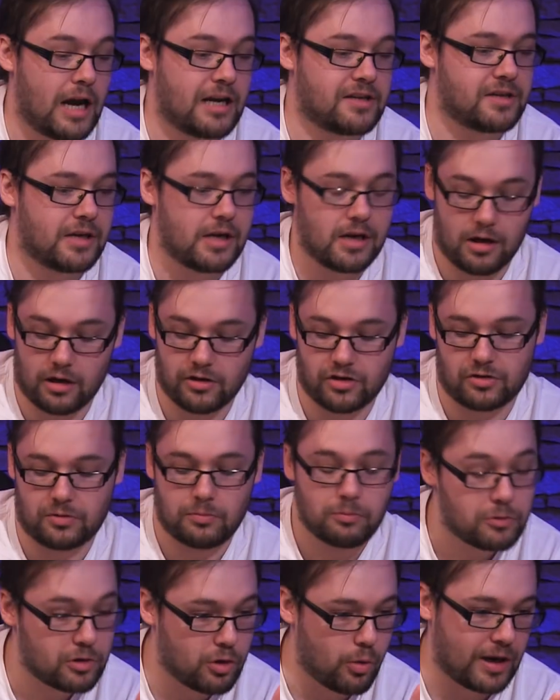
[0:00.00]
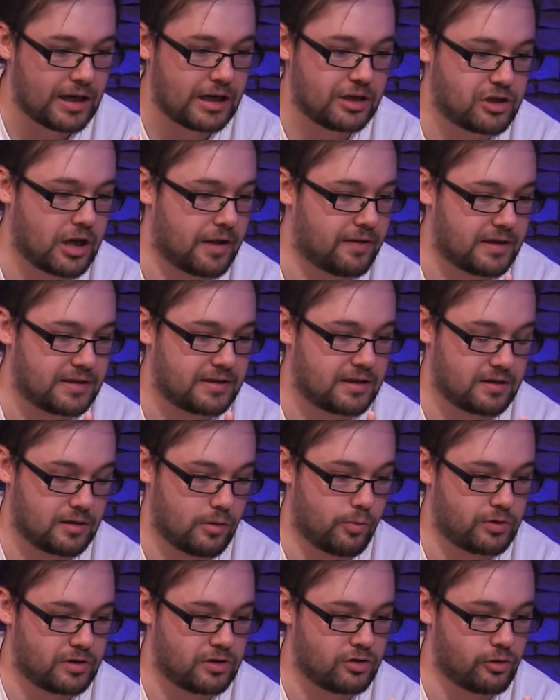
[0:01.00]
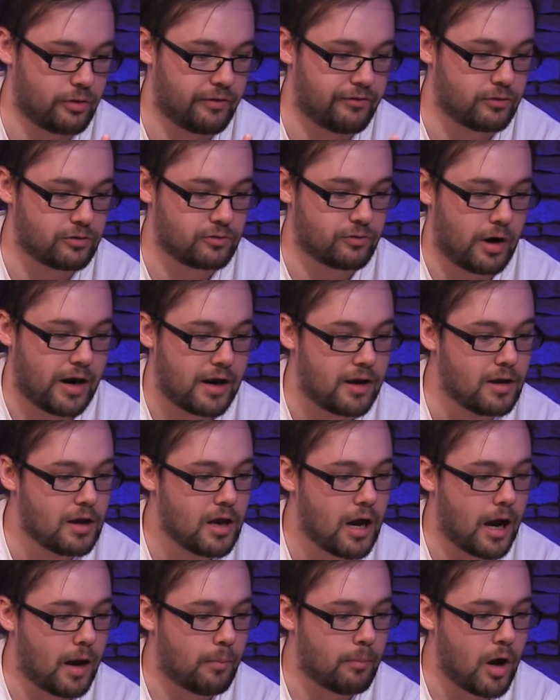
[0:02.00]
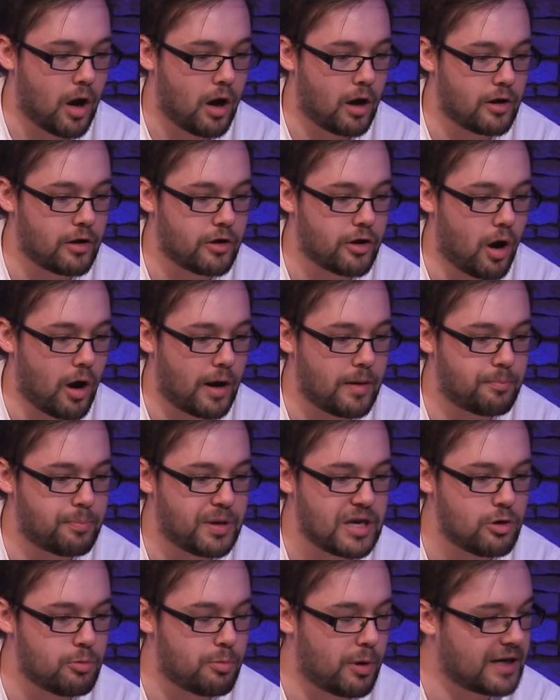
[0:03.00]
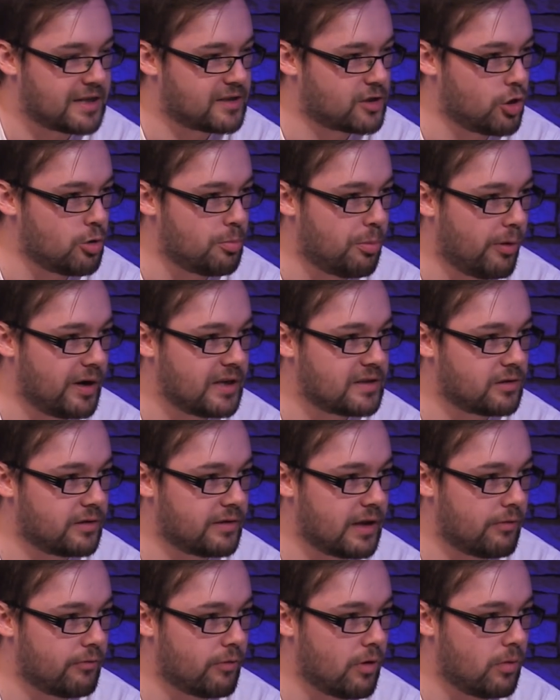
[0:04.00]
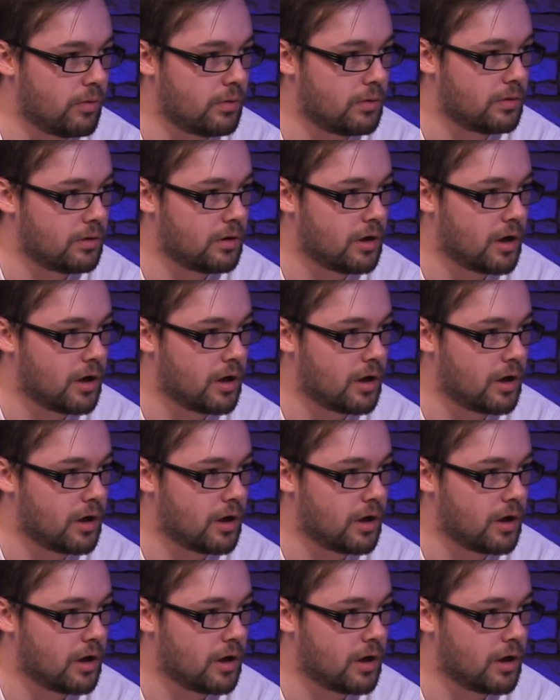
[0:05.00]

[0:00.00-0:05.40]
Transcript: actually, yep. I just quickly checked this, because I wasn't sure if it was right. Um, I beat you by two points on that roll.